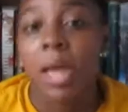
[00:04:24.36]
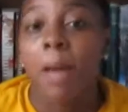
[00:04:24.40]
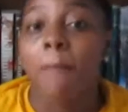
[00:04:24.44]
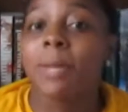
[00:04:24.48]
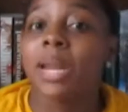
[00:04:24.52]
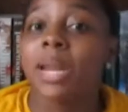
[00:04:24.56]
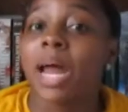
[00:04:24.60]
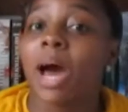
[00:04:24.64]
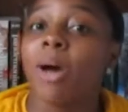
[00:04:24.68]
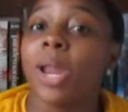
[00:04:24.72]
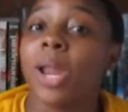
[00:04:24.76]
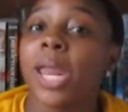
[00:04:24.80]

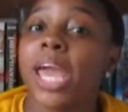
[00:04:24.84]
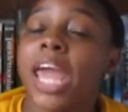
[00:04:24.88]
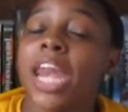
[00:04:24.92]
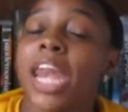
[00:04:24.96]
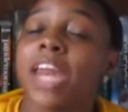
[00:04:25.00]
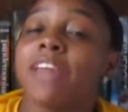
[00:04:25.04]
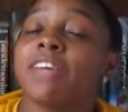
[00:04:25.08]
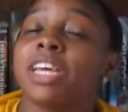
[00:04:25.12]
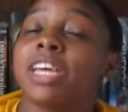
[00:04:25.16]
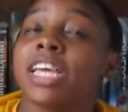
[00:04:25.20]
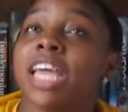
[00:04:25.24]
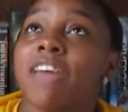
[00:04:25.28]
But I only
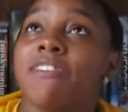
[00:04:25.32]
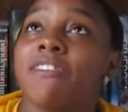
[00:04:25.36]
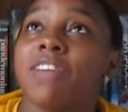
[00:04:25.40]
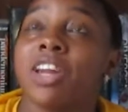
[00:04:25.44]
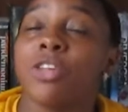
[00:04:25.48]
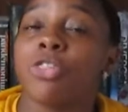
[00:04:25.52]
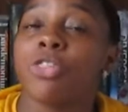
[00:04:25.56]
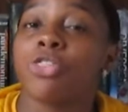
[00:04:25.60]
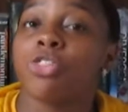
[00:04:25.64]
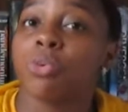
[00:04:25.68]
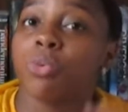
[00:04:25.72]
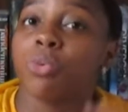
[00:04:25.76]
it, gave it
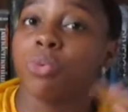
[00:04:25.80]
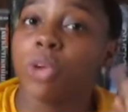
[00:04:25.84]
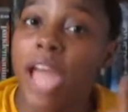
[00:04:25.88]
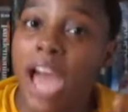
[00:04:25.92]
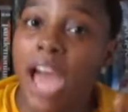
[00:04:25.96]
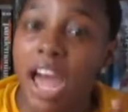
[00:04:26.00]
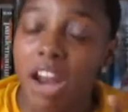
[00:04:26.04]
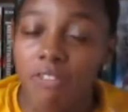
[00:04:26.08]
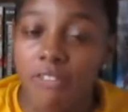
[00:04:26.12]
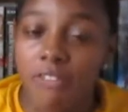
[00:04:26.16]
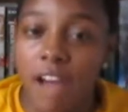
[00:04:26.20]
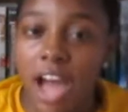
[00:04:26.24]
a 3
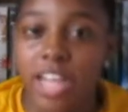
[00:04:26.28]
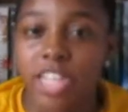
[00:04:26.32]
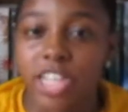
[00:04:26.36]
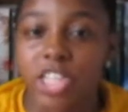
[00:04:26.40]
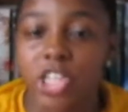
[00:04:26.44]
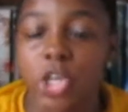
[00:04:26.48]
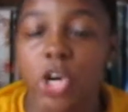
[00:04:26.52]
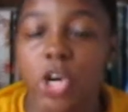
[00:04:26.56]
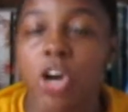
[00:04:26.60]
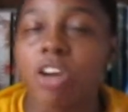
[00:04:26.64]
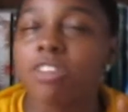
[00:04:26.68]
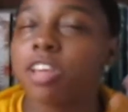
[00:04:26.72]
out of 5
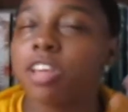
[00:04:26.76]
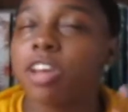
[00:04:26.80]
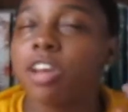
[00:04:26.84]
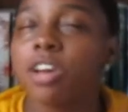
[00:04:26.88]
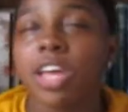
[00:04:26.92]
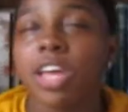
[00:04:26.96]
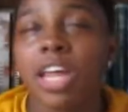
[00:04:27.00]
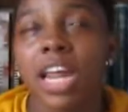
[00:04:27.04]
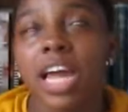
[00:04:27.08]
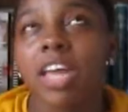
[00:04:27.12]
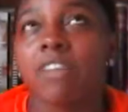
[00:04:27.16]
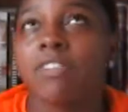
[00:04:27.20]
stars. I know
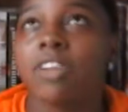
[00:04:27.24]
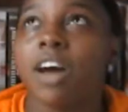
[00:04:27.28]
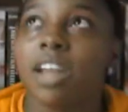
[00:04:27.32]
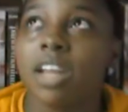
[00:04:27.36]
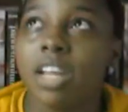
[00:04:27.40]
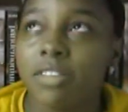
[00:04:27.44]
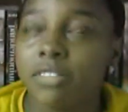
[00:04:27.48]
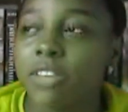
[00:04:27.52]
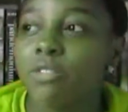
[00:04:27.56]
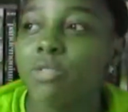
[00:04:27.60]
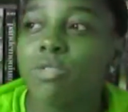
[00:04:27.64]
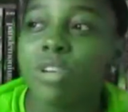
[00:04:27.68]
y'all like it. if
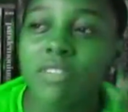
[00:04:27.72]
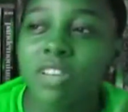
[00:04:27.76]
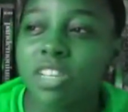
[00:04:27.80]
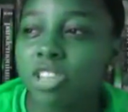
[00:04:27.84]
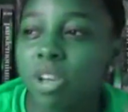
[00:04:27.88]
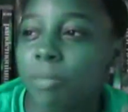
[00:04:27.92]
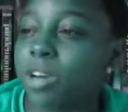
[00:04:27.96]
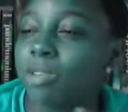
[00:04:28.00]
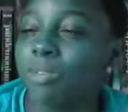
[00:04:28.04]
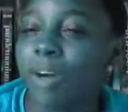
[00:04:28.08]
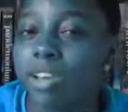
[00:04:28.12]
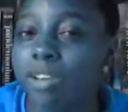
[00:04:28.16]
you love
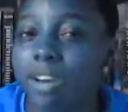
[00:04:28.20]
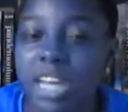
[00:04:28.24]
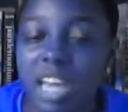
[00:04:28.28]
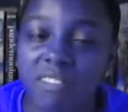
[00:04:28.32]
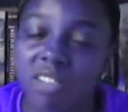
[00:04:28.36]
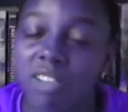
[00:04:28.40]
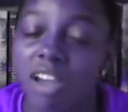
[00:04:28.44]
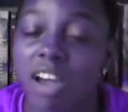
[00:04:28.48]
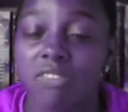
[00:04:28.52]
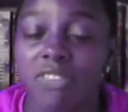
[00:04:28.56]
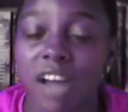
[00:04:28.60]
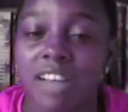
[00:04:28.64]
it so much, why you only
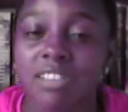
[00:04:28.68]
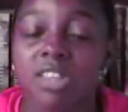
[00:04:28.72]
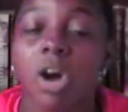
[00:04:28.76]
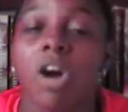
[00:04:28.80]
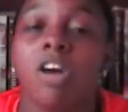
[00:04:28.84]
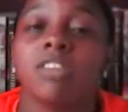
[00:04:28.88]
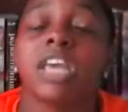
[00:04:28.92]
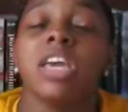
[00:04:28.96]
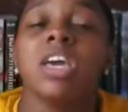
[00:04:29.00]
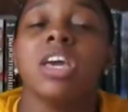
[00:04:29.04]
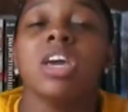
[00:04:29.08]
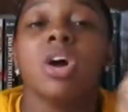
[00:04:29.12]
give it 5
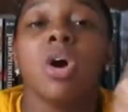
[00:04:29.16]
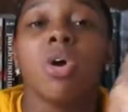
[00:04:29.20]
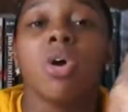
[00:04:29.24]
stars?